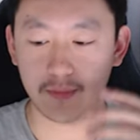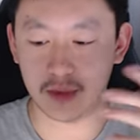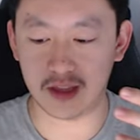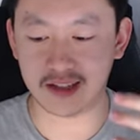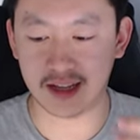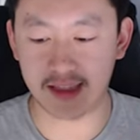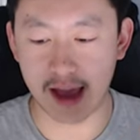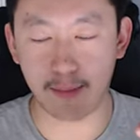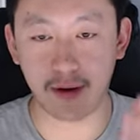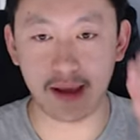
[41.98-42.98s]
things like
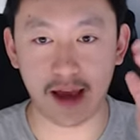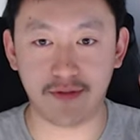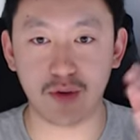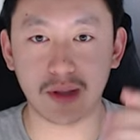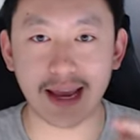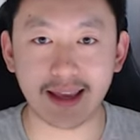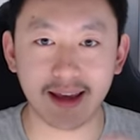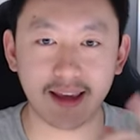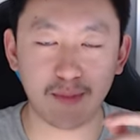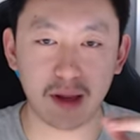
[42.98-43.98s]
that. But yeah, if you like
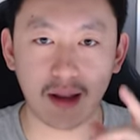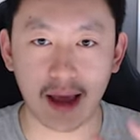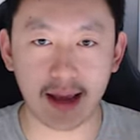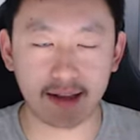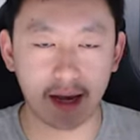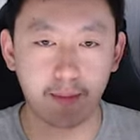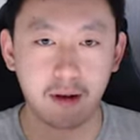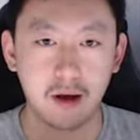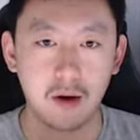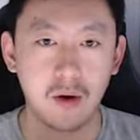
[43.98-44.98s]
it, give me a like down
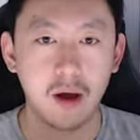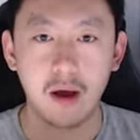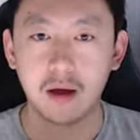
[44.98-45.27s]
below.